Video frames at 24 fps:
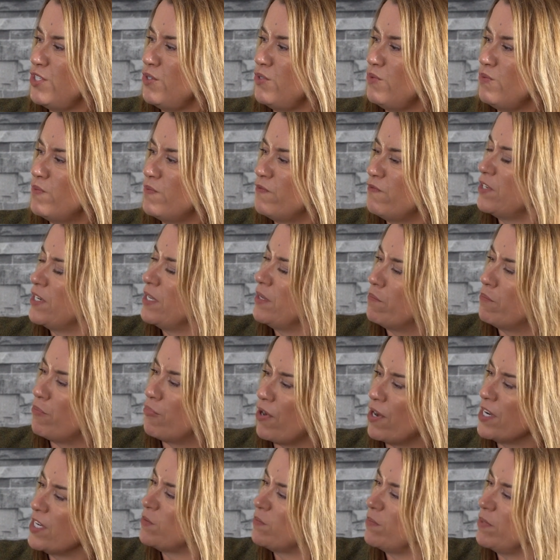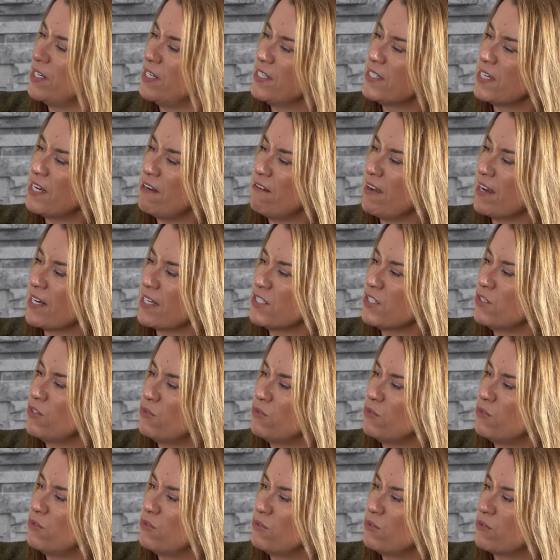Did you fully embrace being a
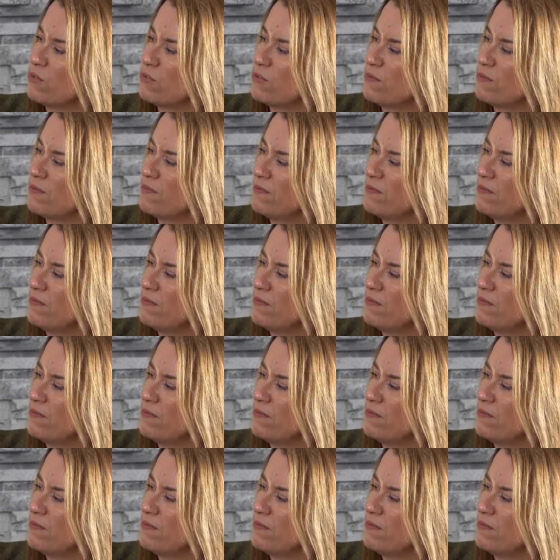director, or